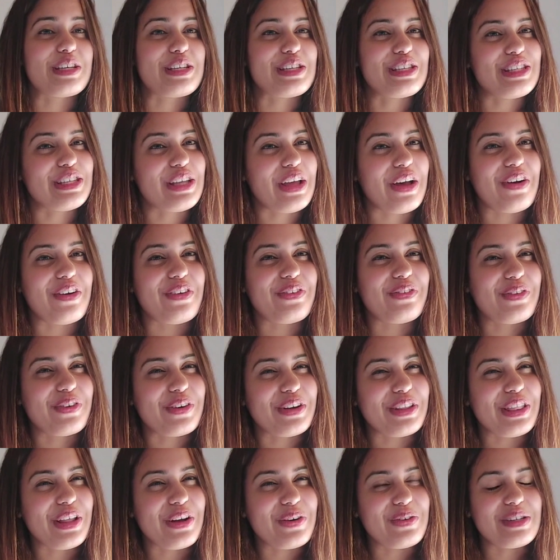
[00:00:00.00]
So
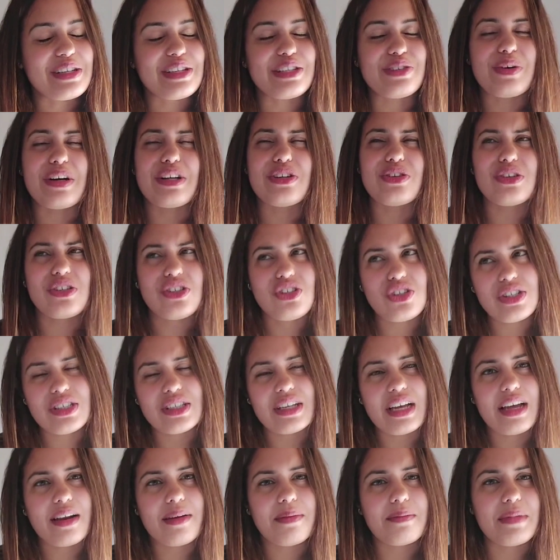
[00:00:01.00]
for those as well, so
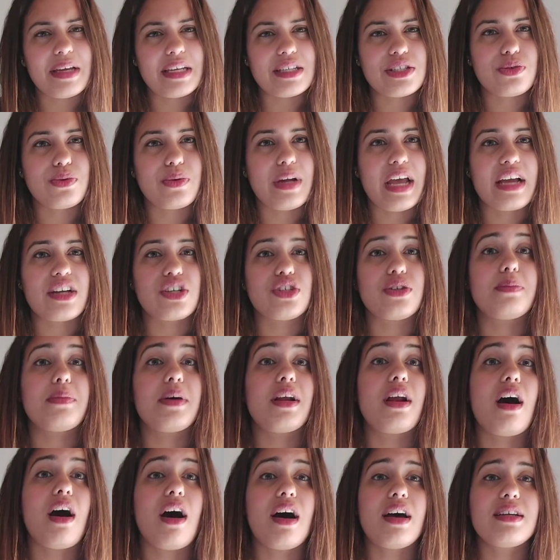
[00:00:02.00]
just kind of mixed reaction.
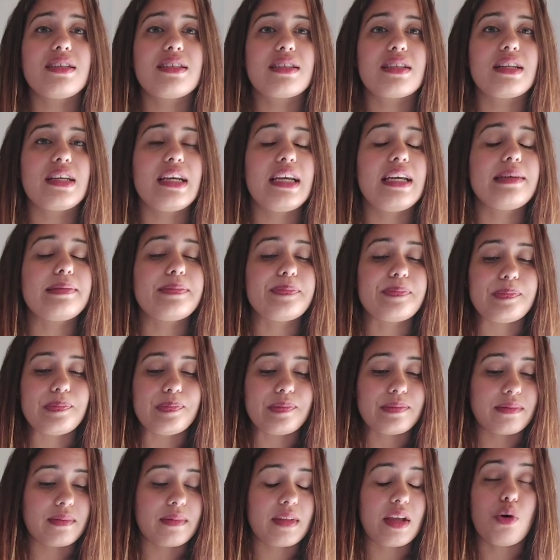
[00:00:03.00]
But honestly,
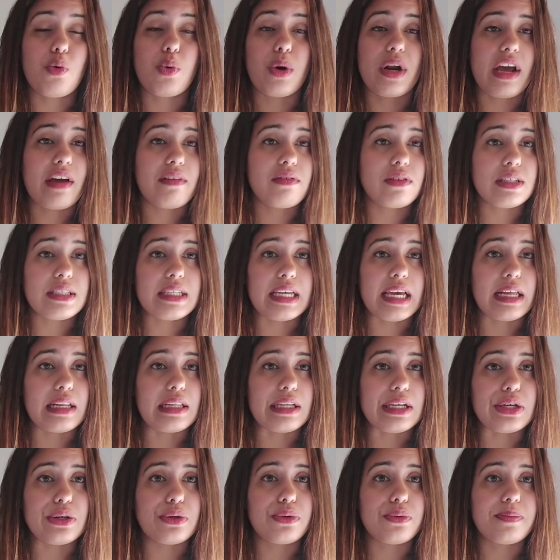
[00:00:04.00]
what I would
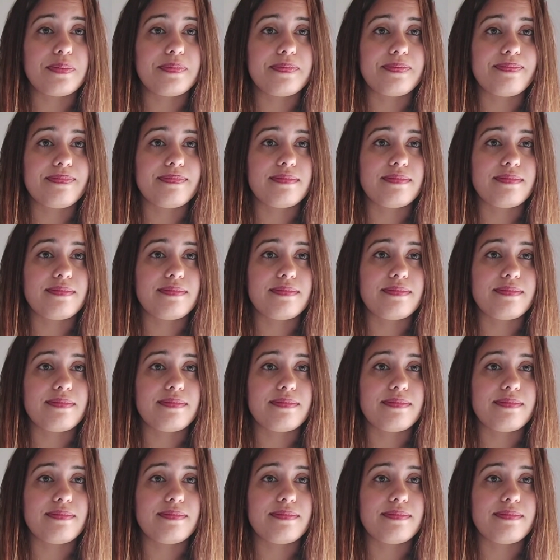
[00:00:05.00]
tell you